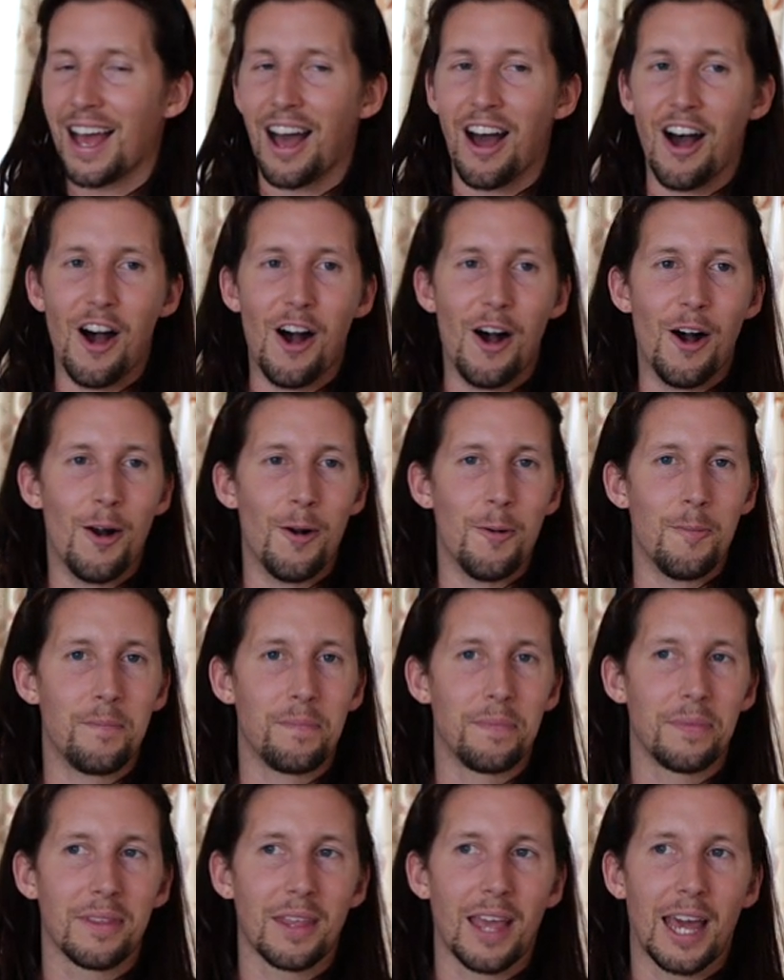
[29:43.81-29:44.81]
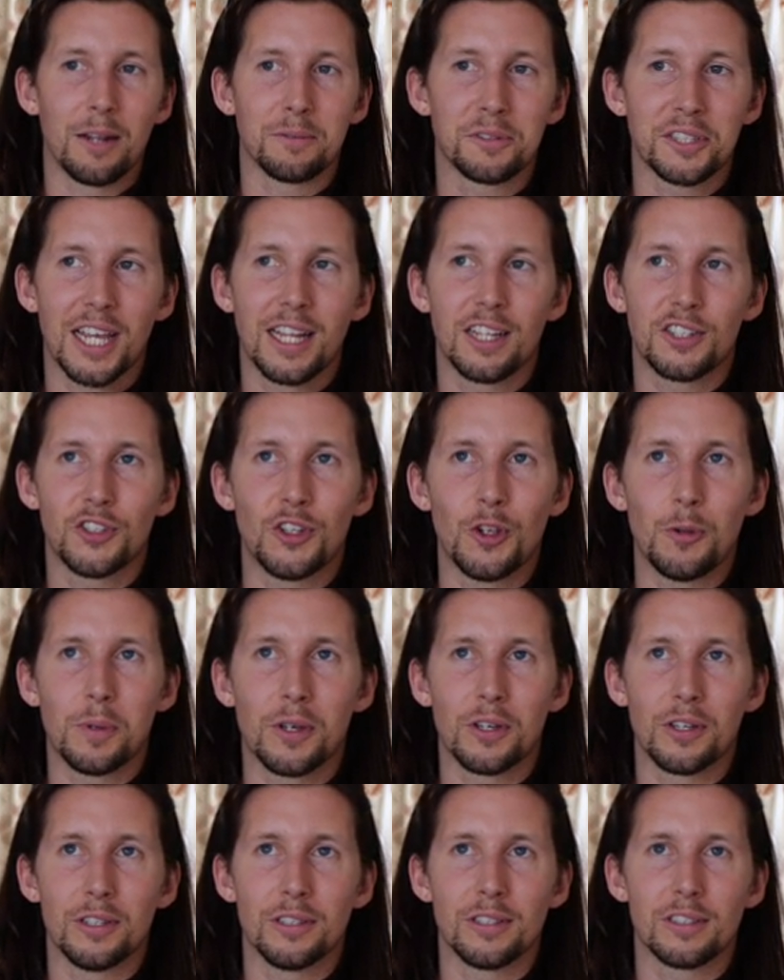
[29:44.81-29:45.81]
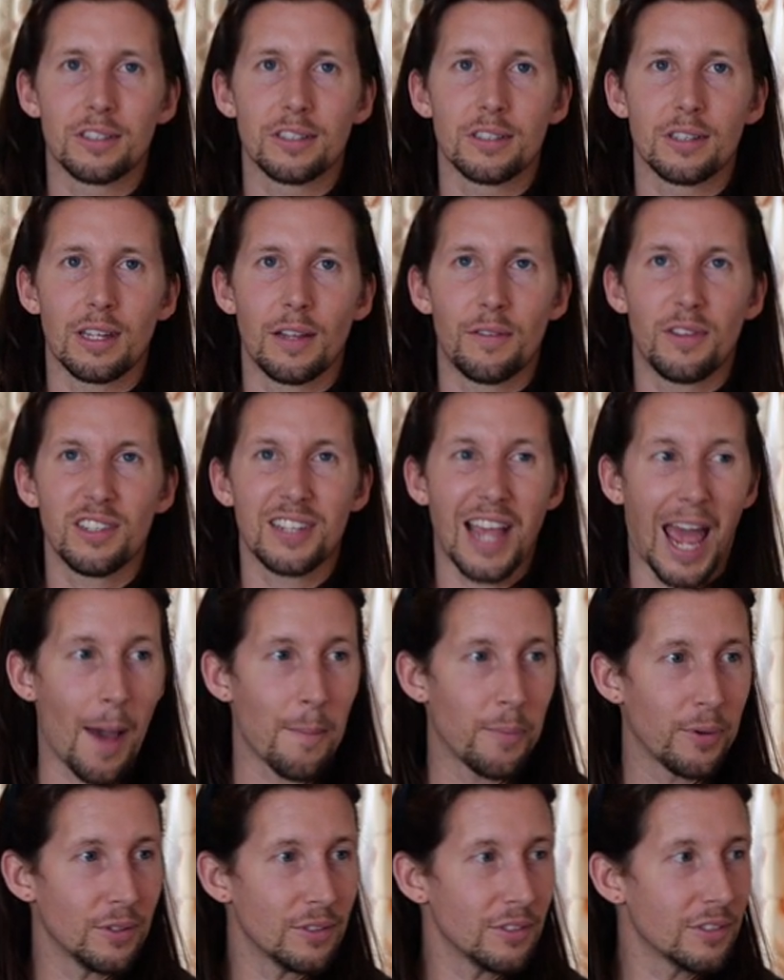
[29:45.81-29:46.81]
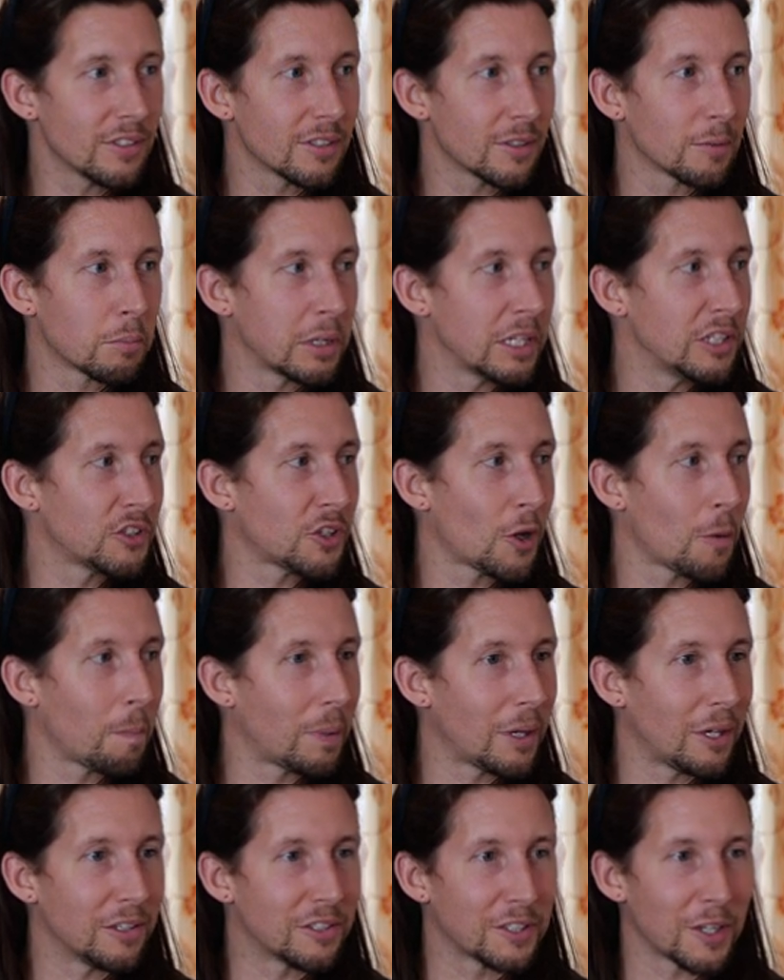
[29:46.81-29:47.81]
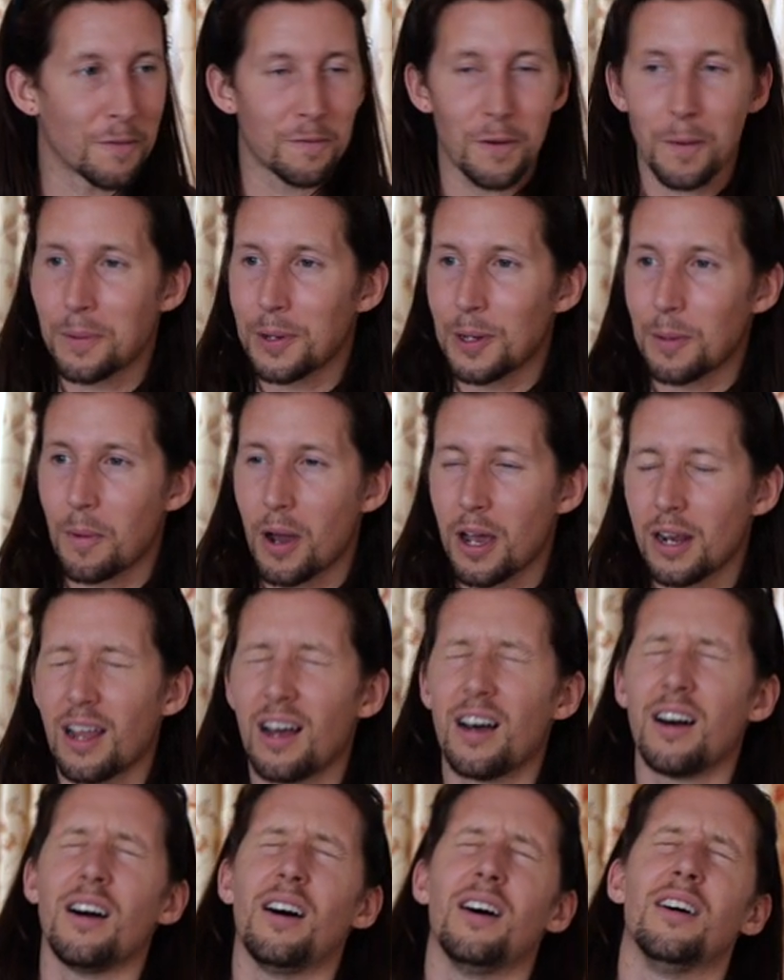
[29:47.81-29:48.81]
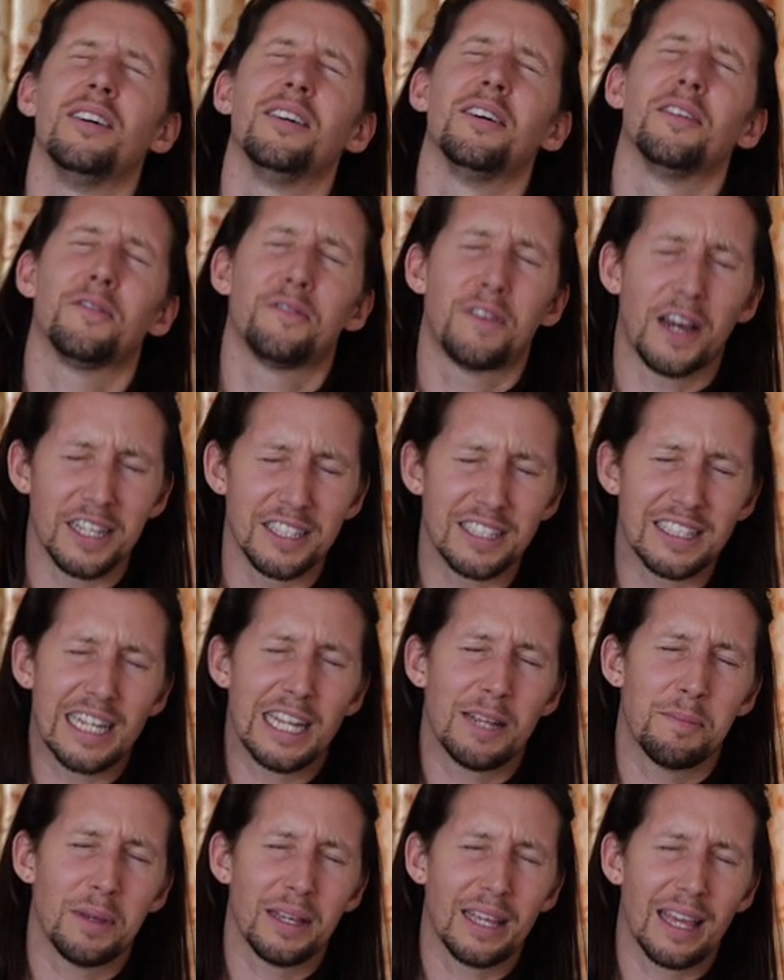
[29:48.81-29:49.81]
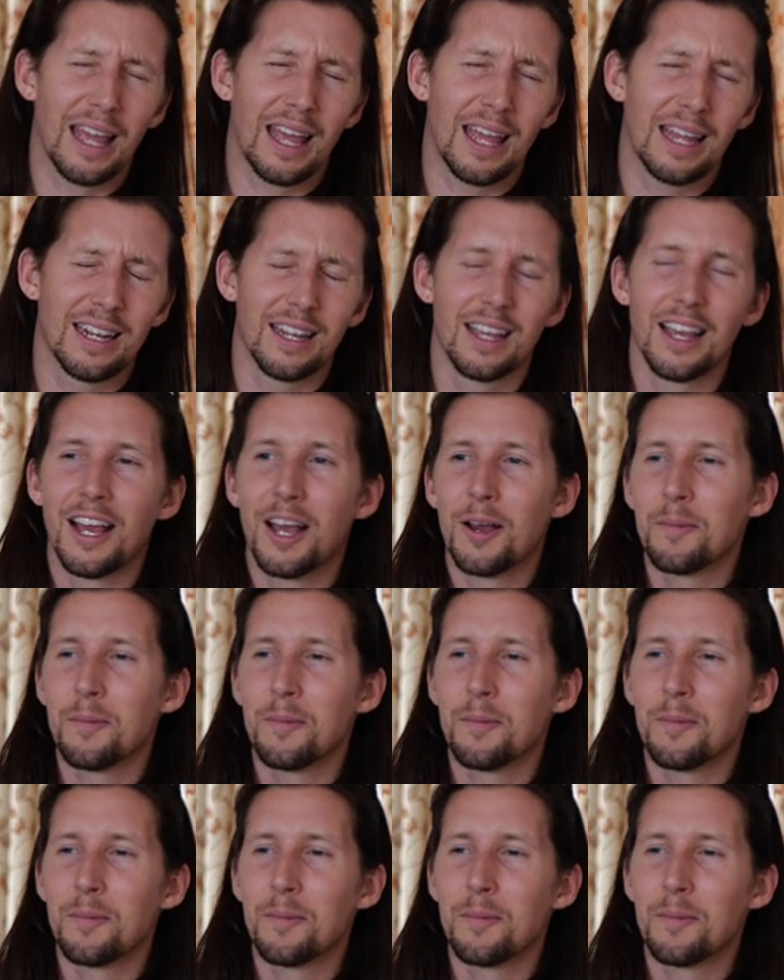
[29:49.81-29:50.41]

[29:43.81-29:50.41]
And I'm saying this to you because if this happens, please don't beat yourself up in your mind like, oh, I fell asleep again.